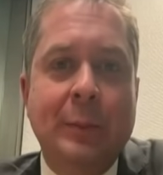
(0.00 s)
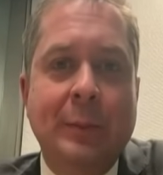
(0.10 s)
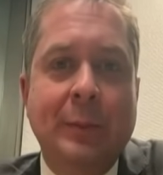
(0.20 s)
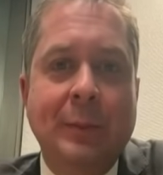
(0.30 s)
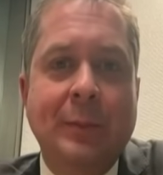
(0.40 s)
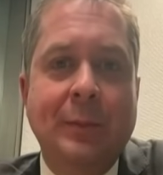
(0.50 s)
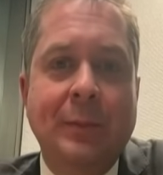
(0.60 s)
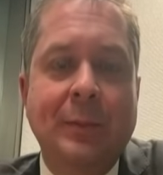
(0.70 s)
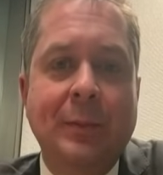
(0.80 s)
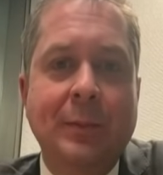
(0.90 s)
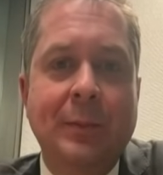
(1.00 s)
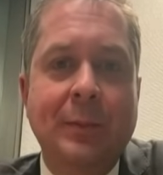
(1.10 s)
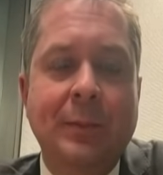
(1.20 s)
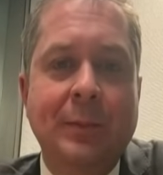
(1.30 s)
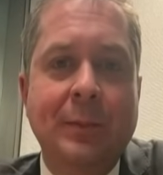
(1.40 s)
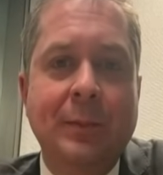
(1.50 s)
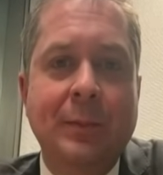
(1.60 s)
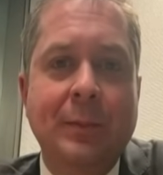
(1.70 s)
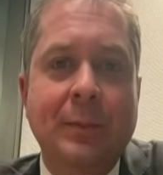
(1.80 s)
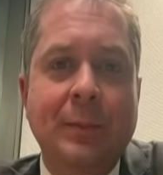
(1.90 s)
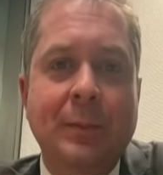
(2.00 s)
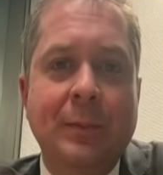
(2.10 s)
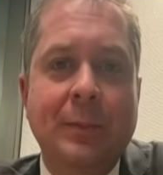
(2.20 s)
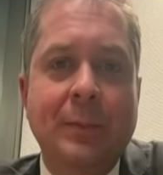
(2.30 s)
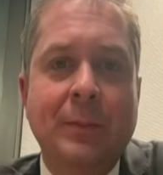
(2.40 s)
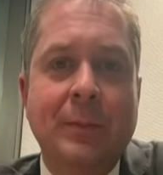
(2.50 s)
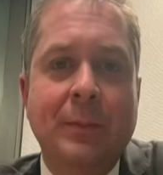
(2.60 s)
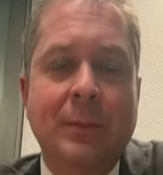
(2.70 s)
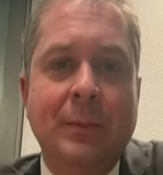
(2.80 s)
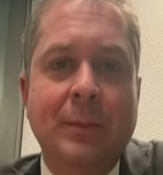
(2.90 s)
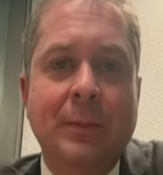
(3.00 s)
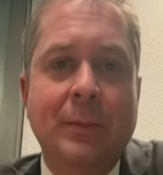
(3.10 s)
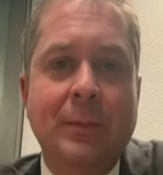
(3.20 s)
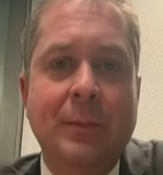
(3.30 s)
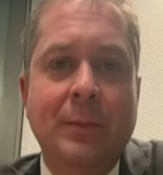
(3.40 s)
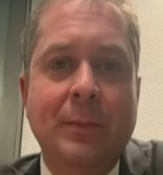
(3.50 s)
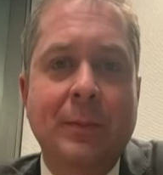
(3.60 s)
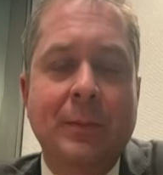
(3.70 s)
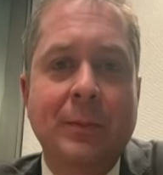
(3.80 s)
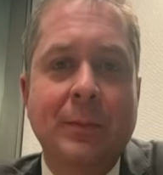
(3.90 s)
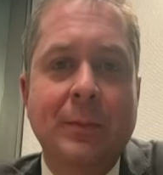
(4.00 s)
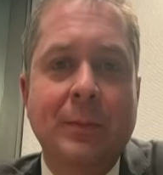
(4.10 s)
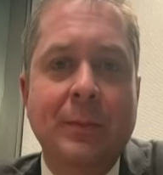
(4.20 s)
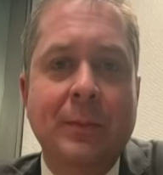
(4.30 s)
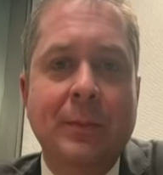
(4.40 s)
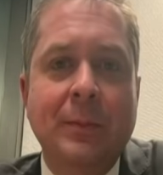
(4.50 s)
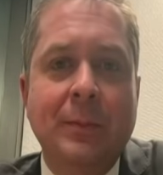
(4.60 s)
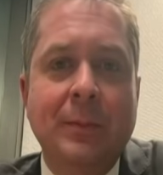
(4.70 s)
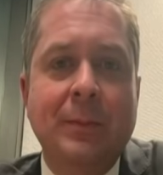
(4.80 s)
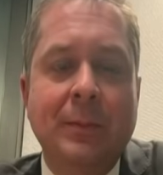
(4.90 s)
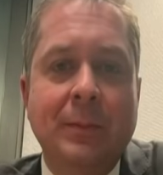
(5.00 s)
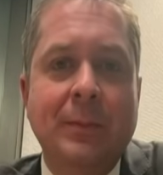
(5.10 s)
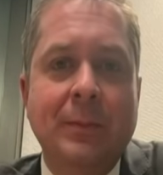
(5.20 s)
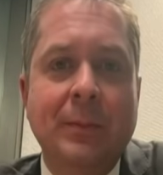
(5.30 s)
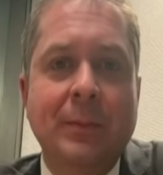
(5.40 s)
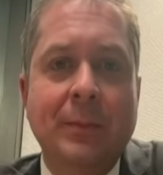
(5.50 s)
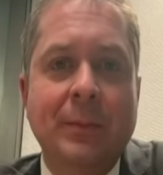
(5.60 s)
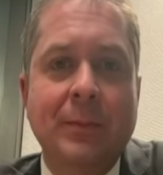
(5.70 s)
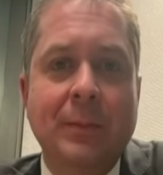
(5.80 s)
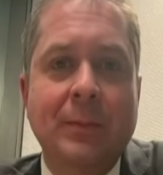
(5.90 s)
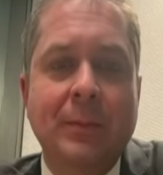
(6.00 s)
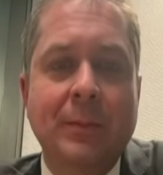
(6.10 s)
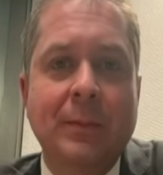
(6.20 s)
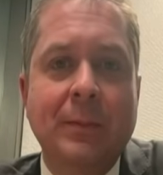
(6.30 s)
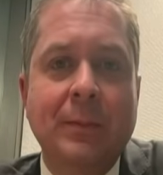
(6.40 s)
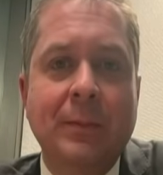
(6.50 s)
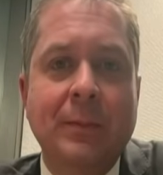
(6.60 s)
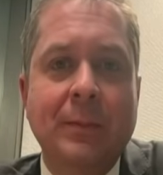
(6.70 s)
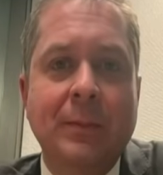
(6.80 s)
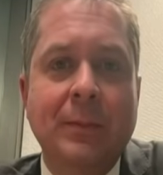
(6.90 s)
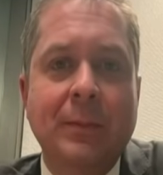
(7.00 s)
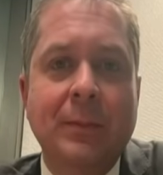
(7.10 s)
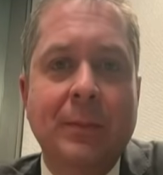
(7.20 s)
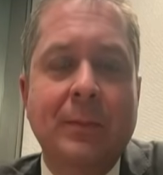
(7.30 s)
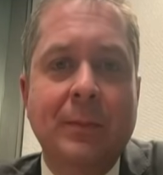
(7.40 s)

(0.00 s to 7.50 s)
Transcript: (silent)